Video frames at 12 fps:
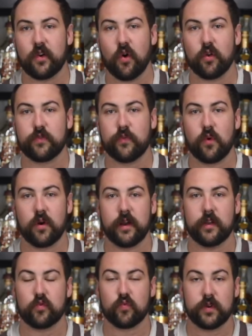calls for
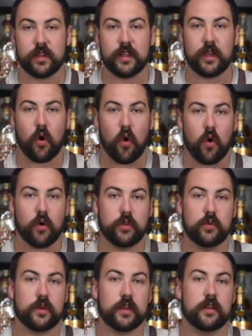is really all
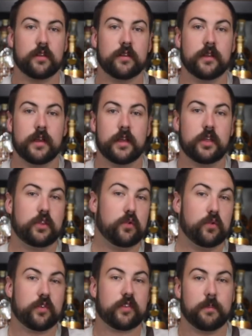you can
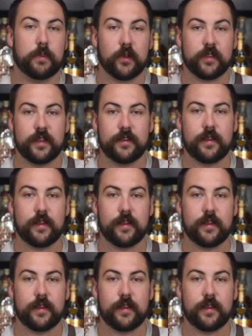use to build it.